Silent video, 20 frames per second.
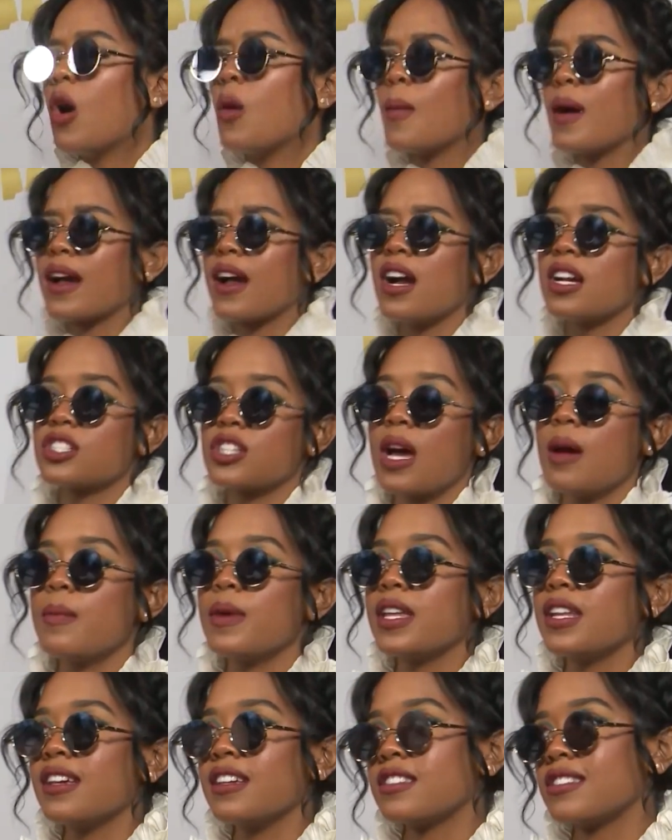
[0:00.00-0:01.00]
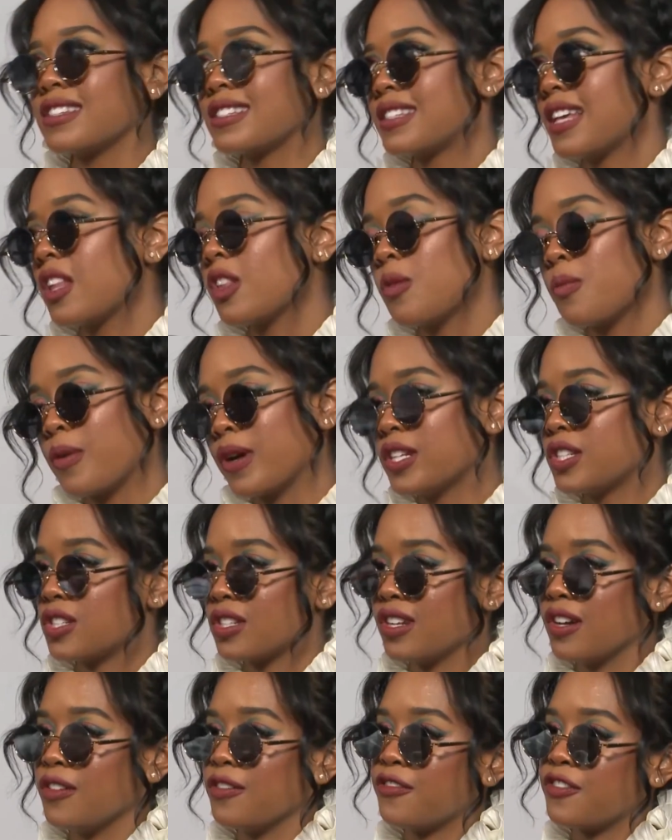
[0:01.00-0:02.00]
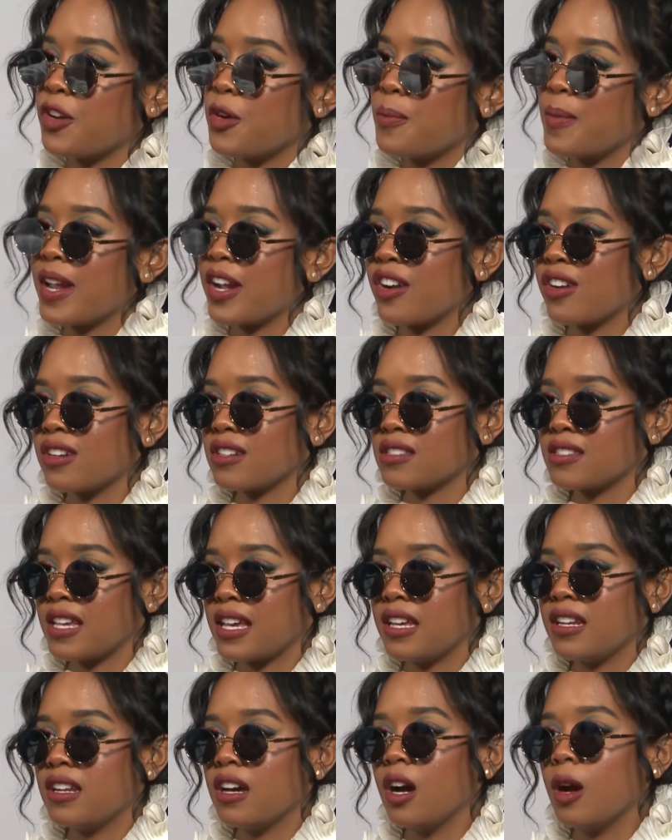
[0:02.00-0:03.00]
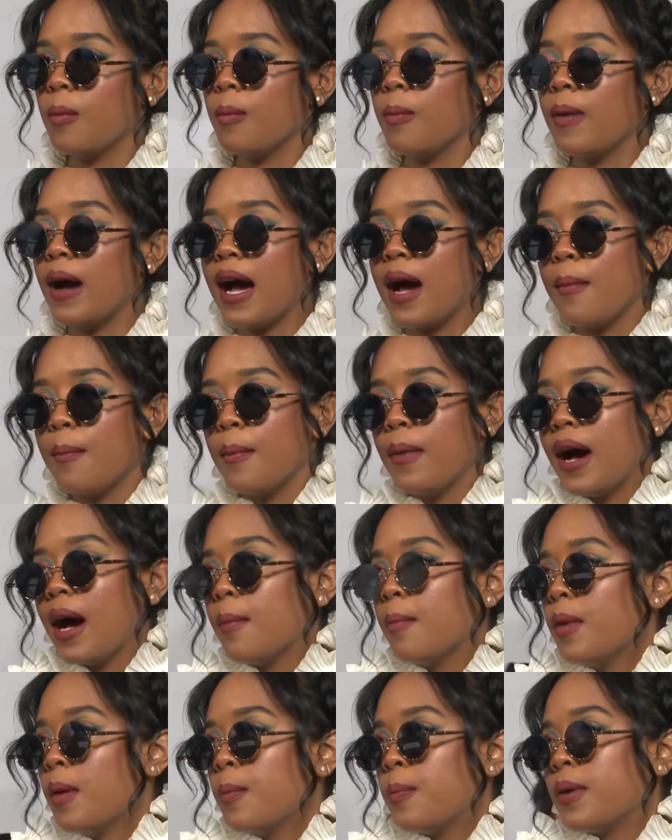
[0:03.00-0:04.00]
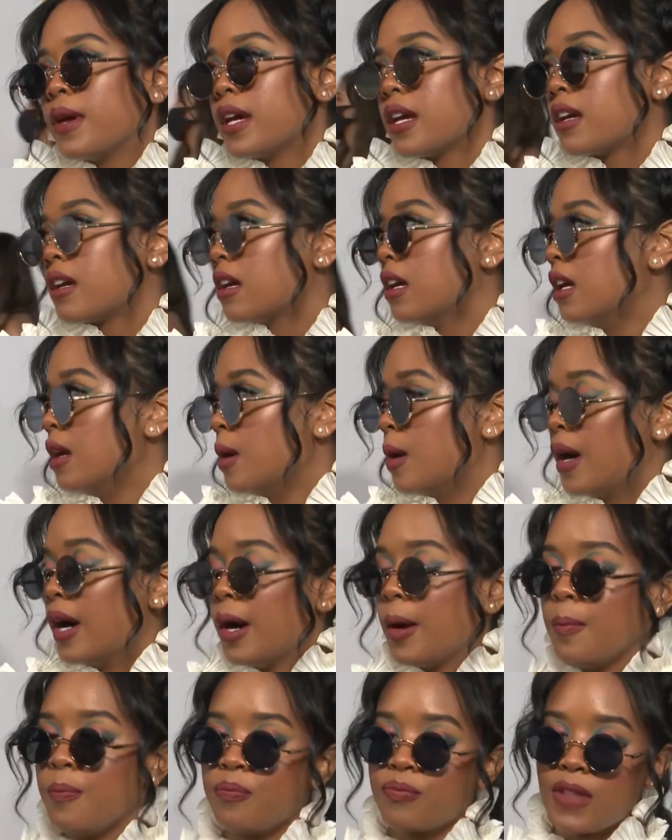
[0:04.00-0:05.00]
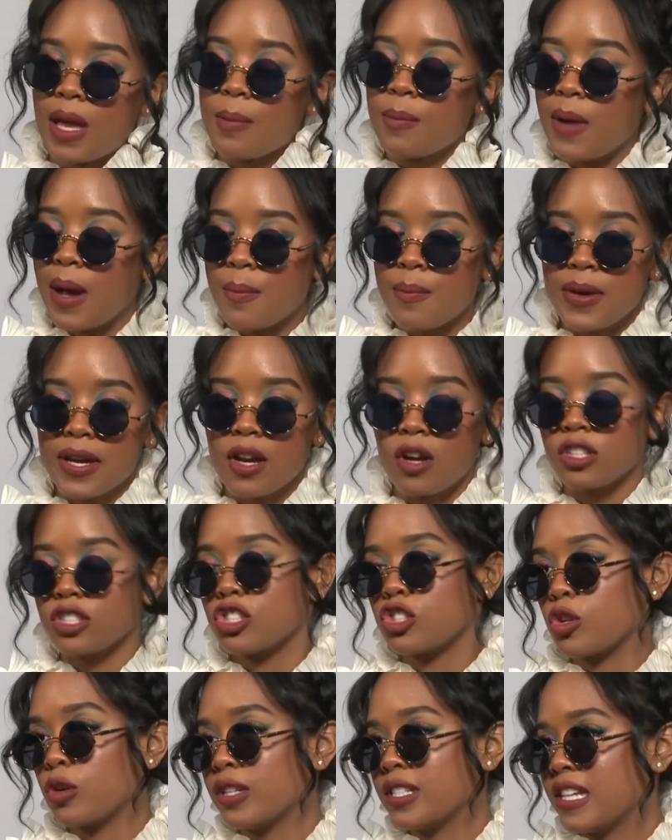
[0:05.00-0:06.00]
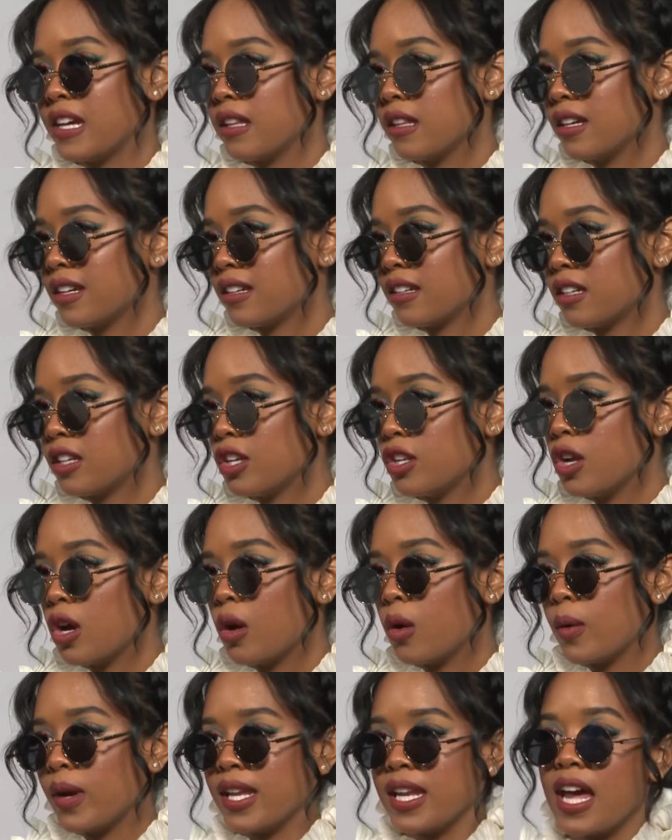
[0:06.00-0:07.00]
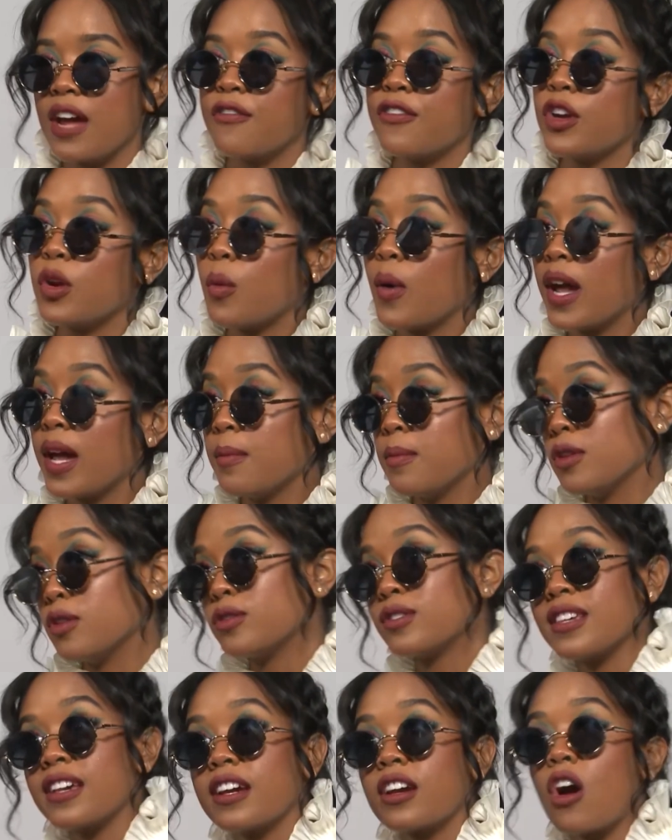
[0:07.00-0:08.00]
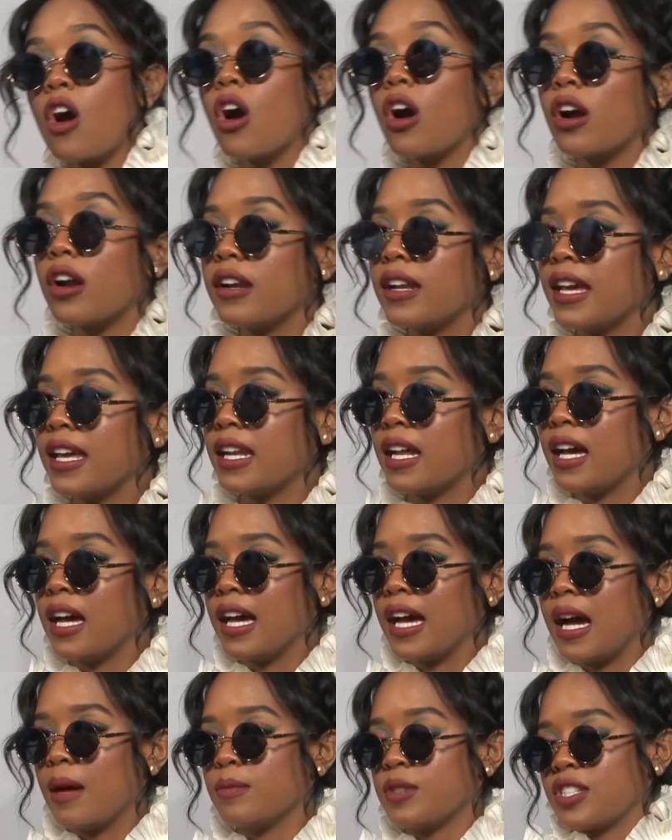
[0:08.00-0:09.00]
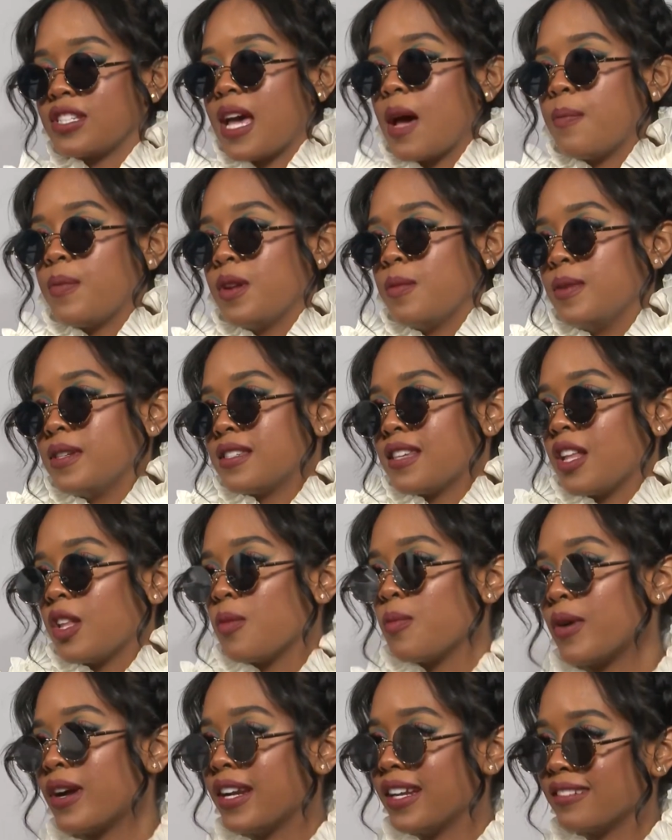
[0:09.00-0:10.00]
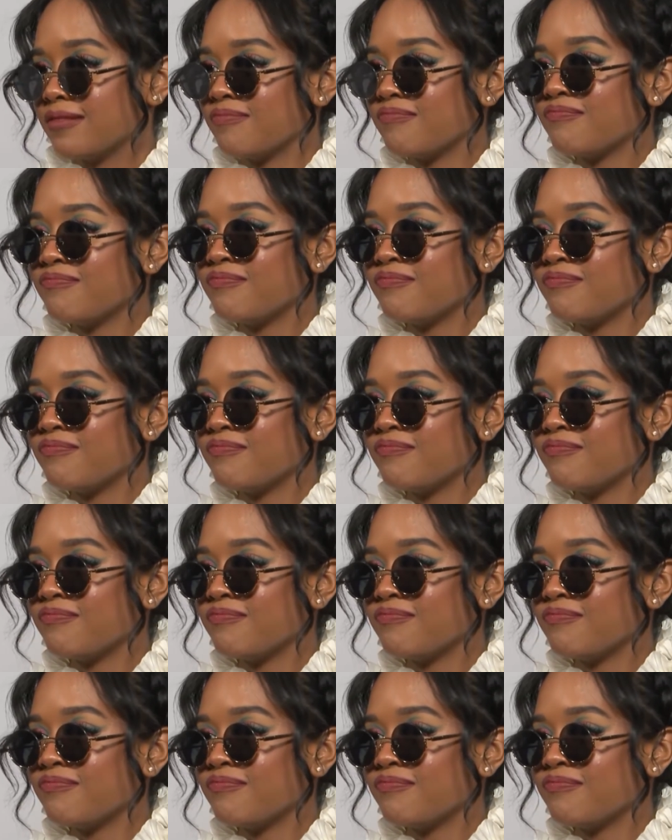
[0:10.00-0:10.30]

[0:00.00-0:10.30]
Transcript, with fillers: Oh my gosh! I mean, it's a celebration of filmmakers, and um, I'm I'm a big um, I'm, I'm big on storytelling. You know, in every way, music, art, and I, I'm just happy to be celebrating